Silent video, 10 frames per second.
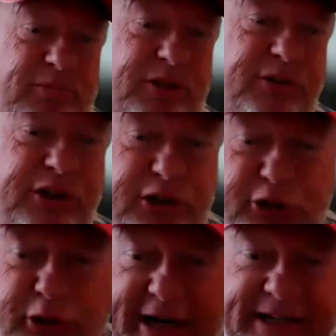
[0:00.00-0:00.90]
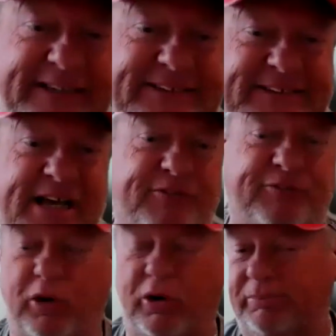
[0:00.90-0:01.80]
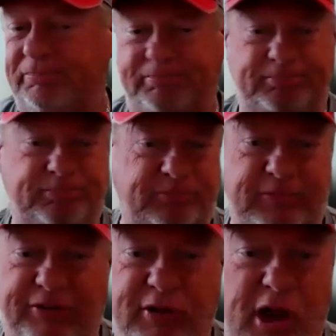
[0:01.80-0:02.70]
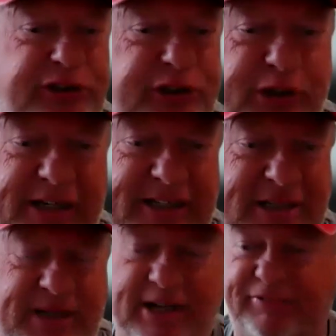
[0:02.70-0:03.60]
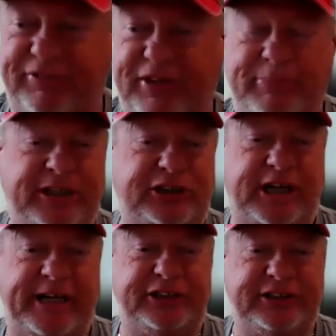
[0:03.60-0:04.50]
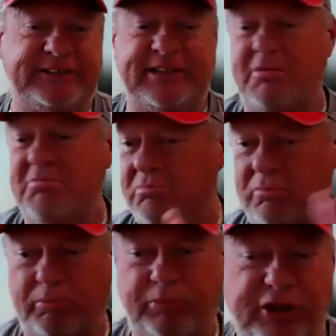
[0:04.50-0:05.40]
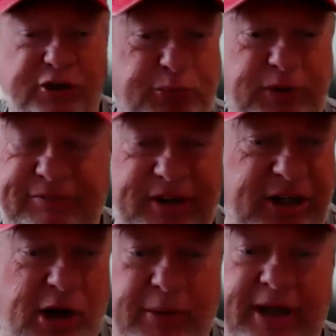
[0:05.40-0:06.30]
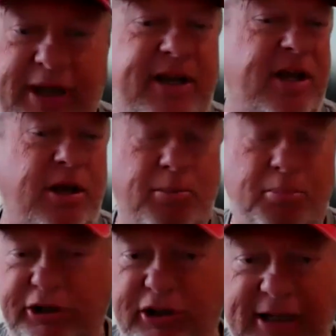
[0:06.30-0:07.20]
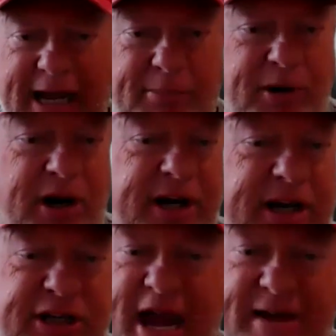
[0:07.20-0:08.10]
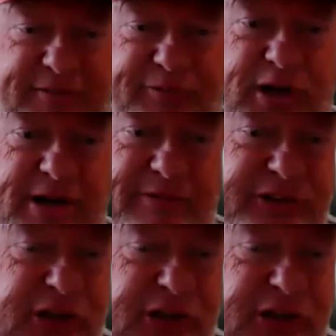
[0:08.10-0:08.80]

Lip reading: Your training is set for as long as you need it to be. And if something changes, you just re-video it, put it in your library, and you have it forever.